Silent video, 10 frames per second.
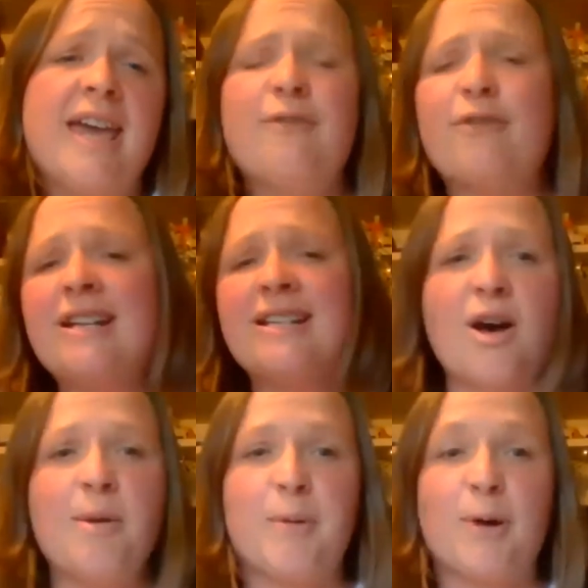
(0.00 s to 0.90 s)
For an
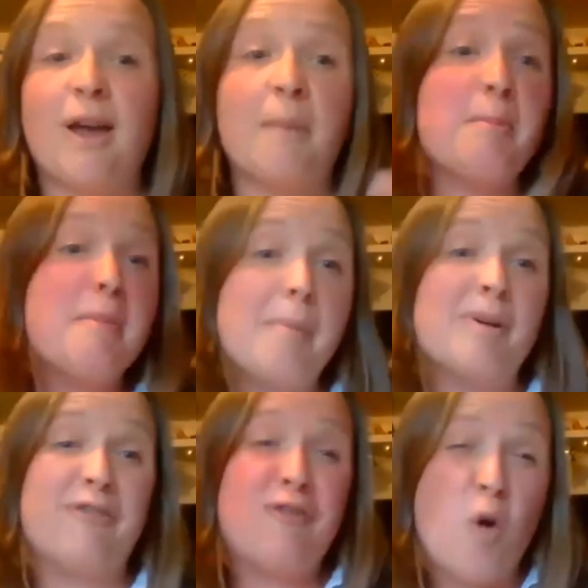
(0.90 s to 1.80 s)
example, I'm a mum
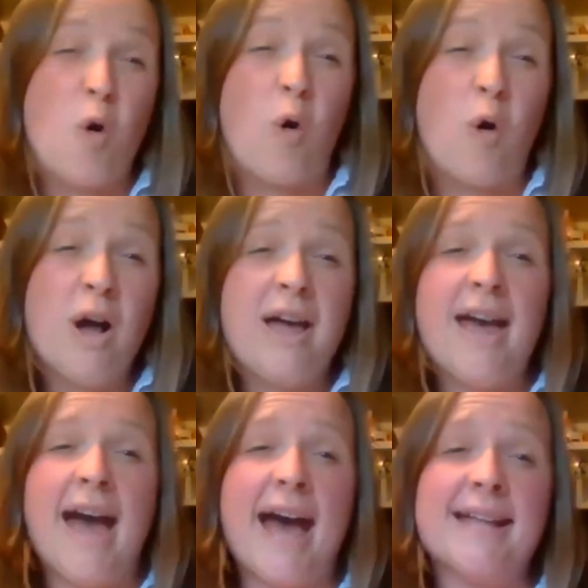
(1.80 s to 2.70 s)
of 4,
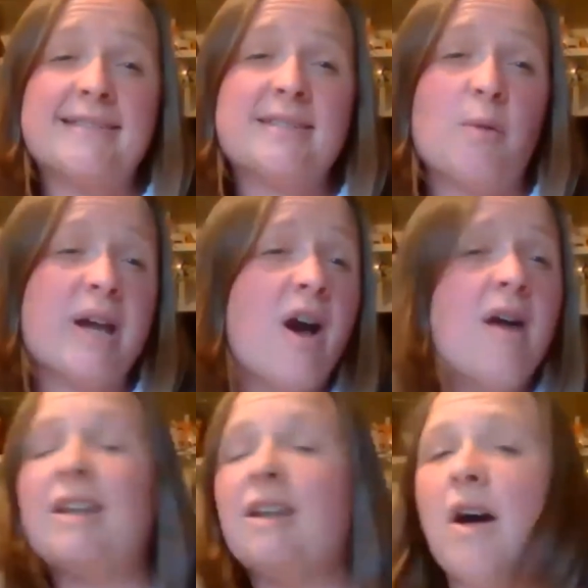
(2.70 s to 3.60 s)
and so I can't
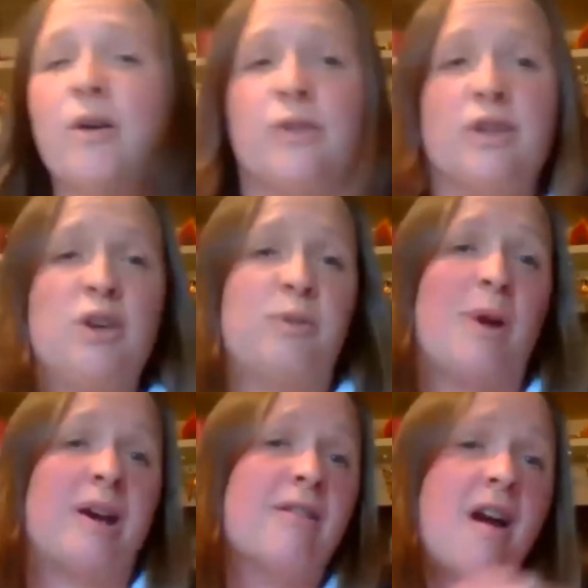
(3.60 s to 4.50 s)
rely on the youth
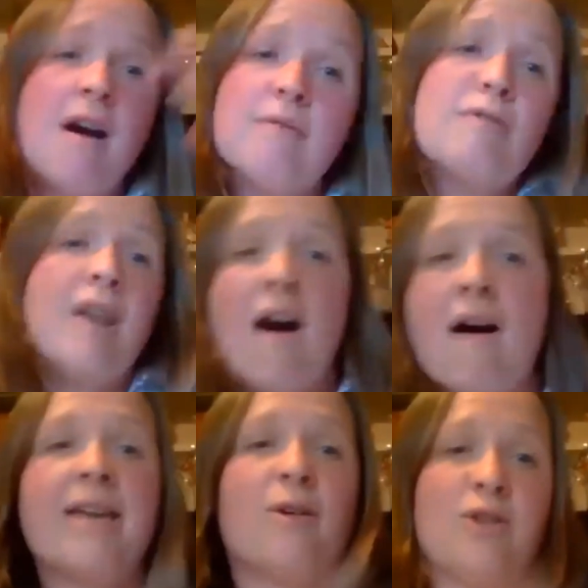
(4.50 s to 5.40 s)
worker, I can't
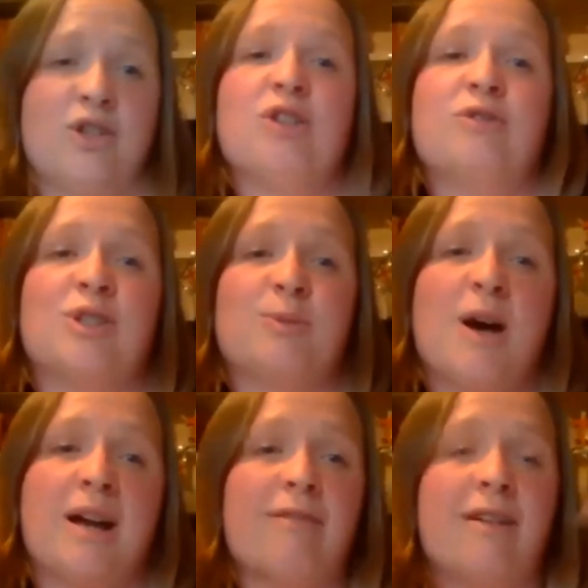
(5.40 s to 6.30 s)
rely on the children's
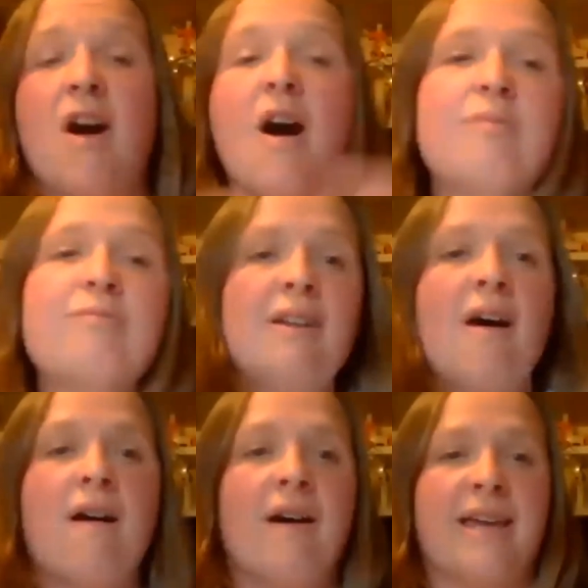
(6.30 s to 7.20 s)
worker, I can't
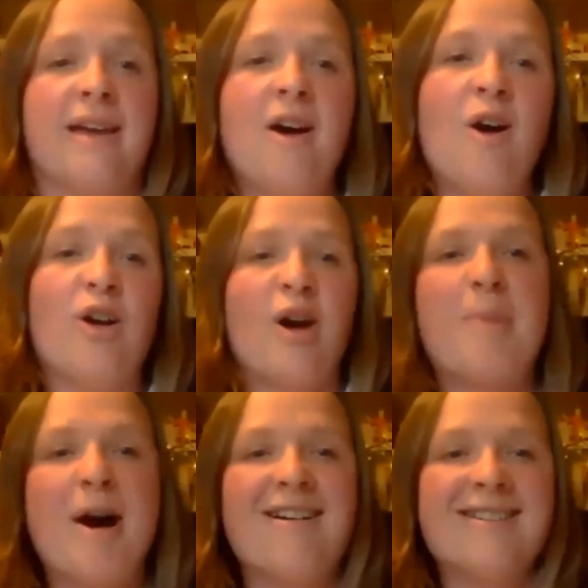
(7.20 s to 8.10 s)
rely on our
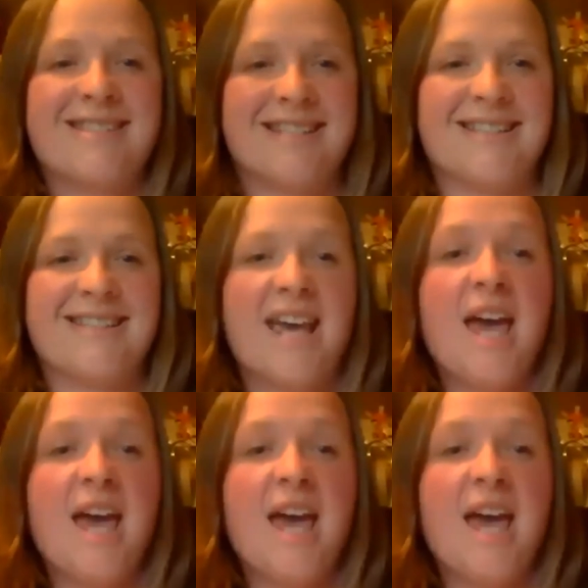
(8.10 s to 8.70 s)
pastors.